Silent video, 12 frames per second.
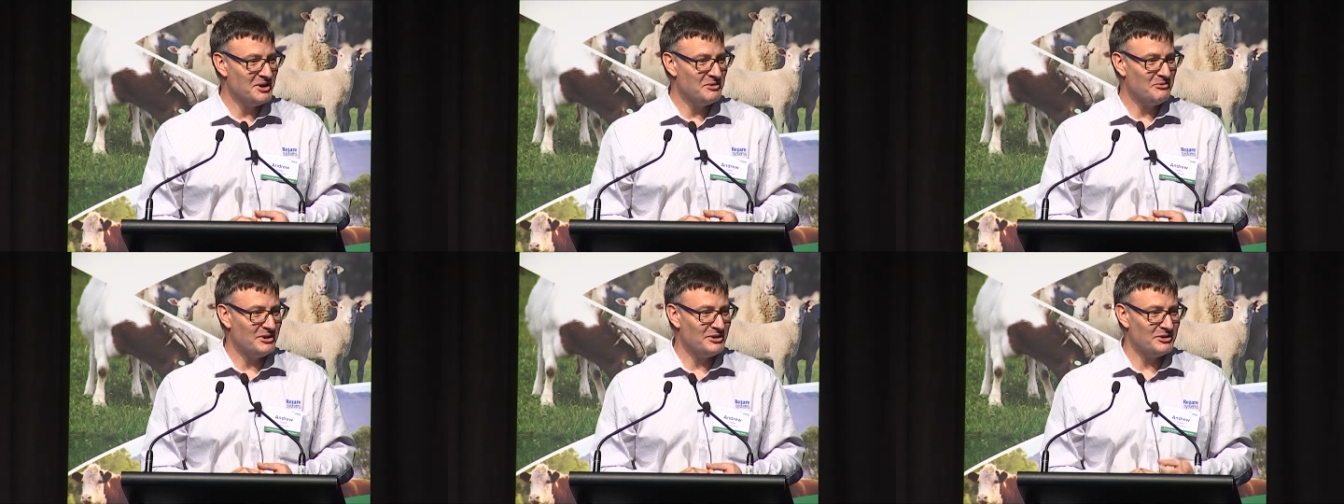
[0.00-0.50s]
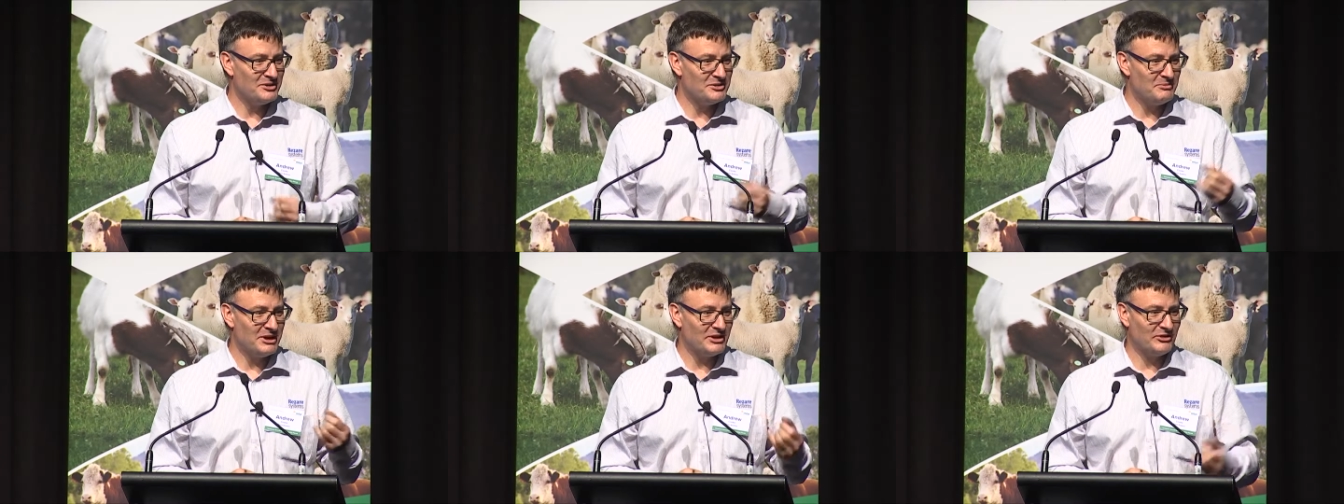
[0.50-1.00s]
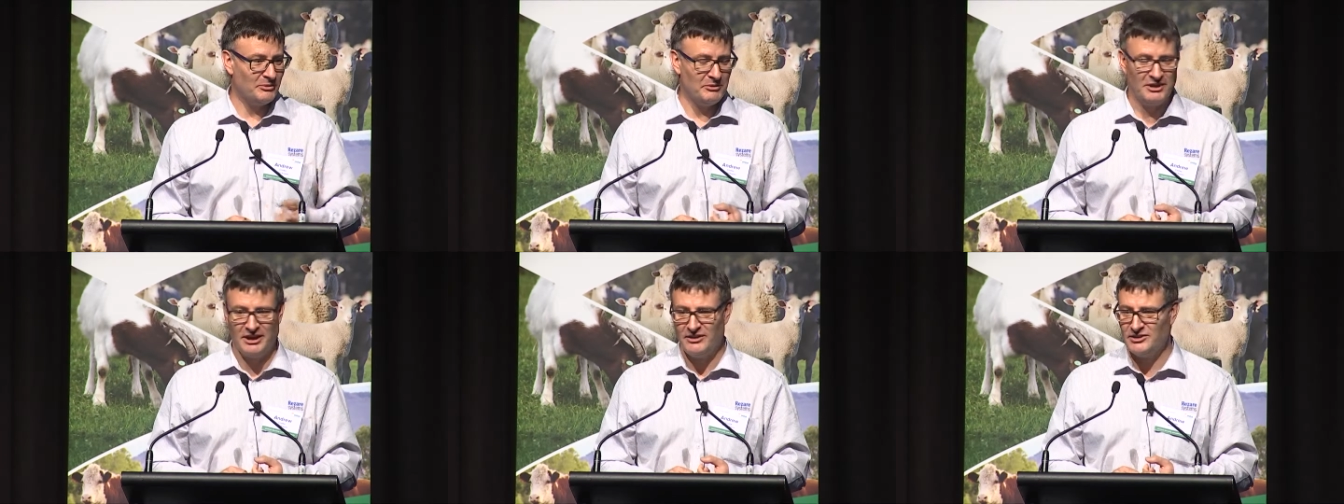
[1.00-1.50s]
We learned about some
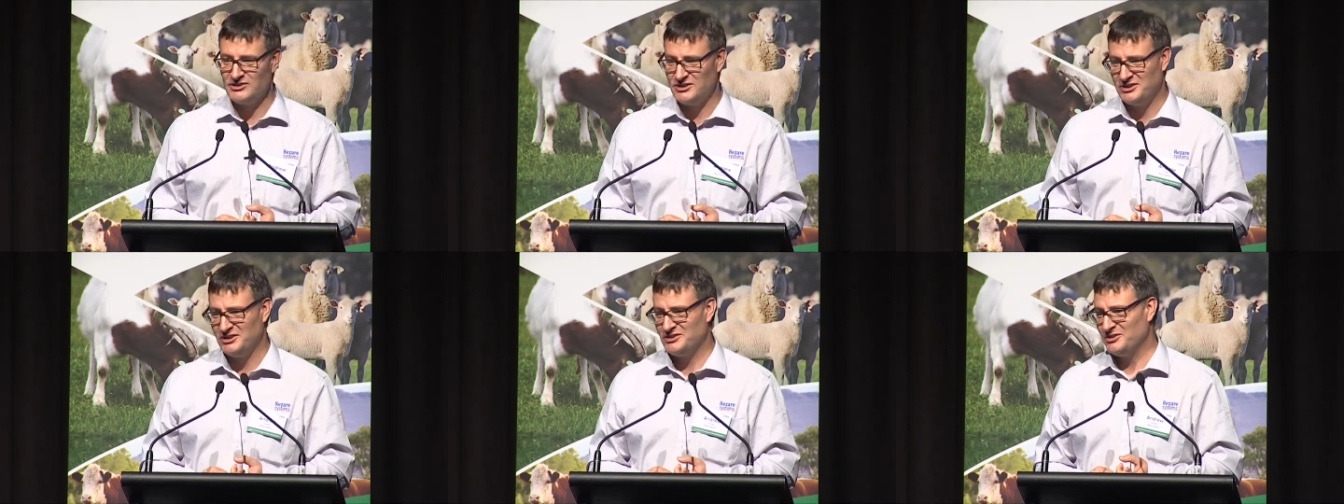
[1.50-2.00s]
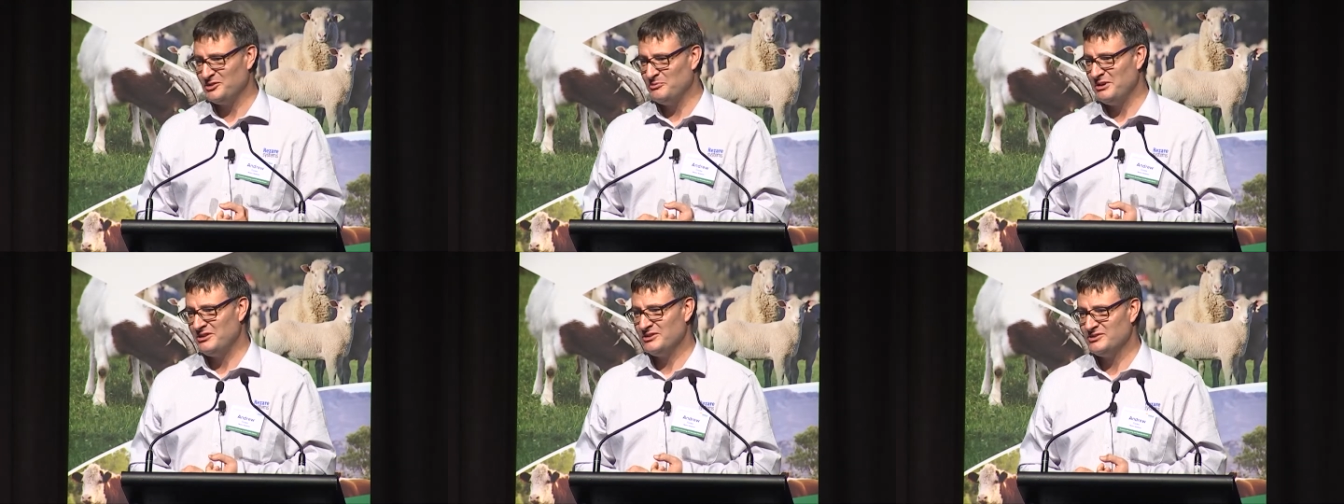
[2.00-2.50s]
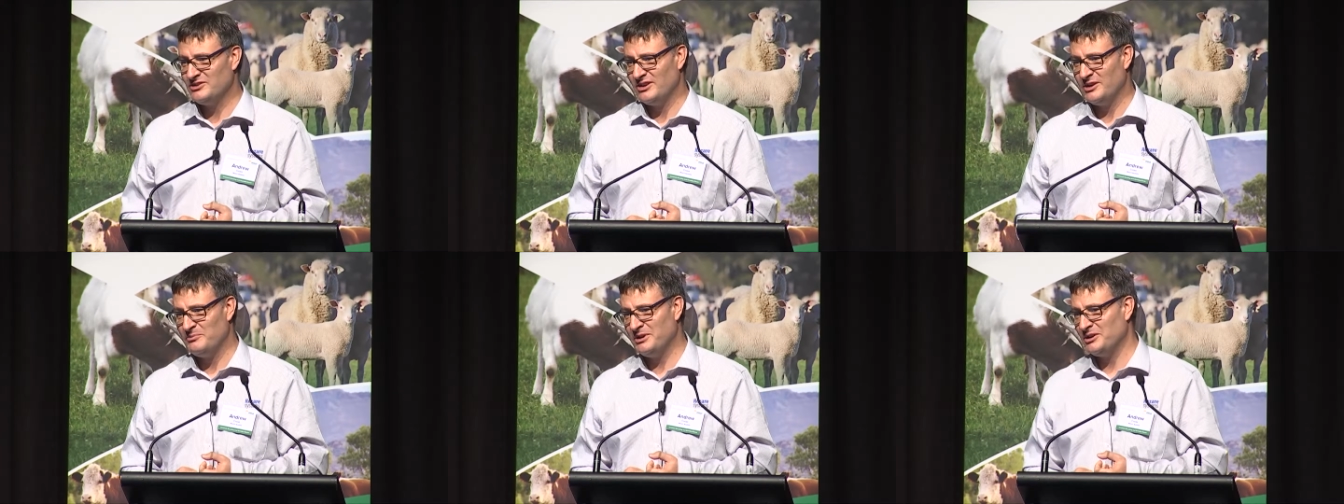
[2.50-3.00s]
of the other statistical methods
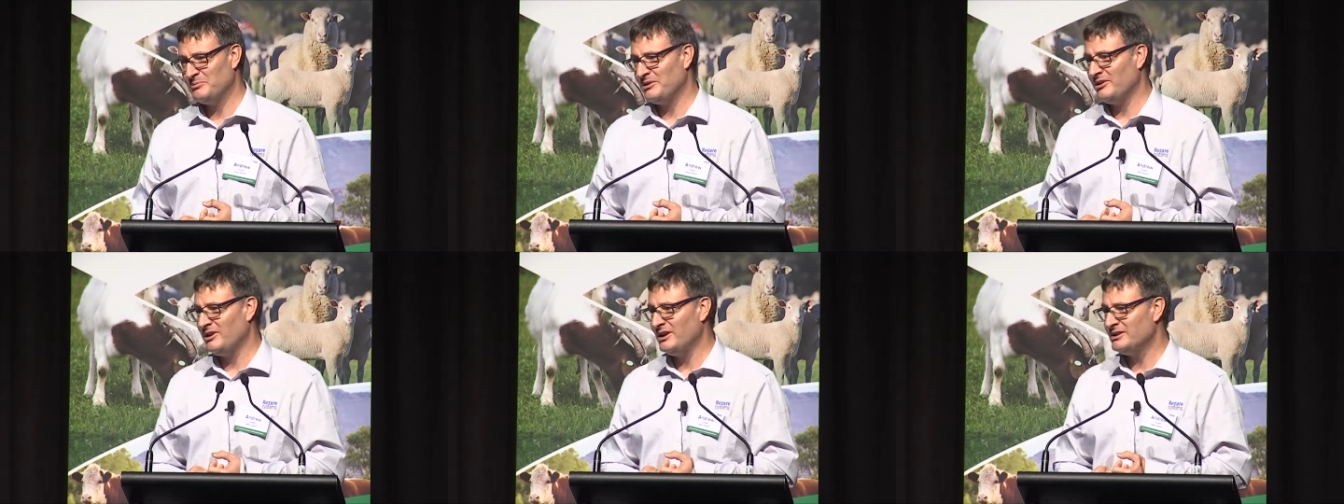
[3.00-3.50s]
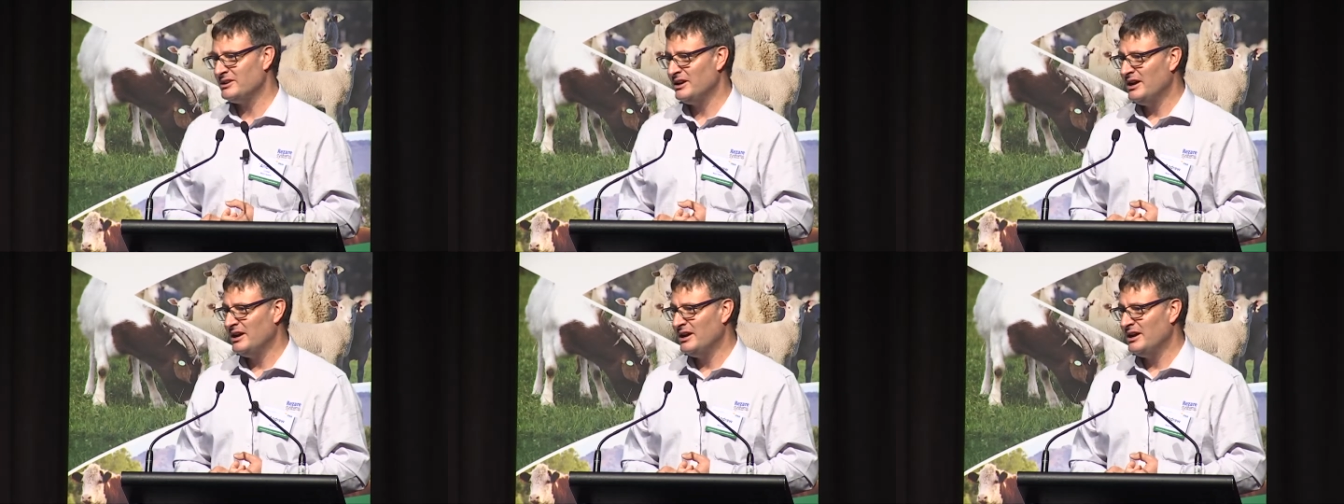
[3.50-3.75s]
that are being applied,